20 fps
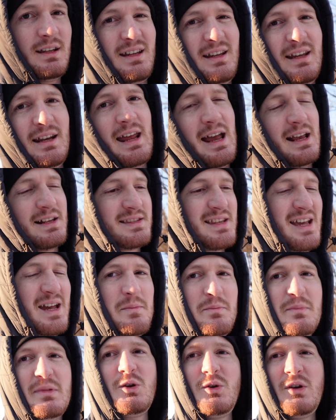It has
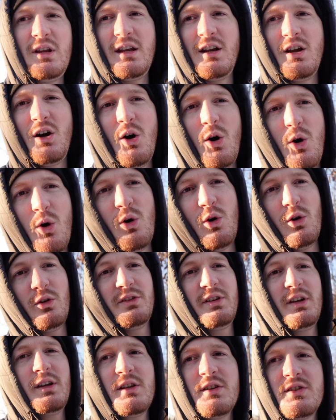that muted
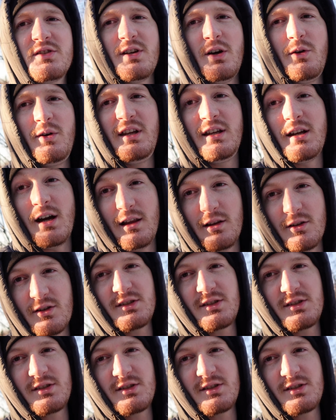old Sony color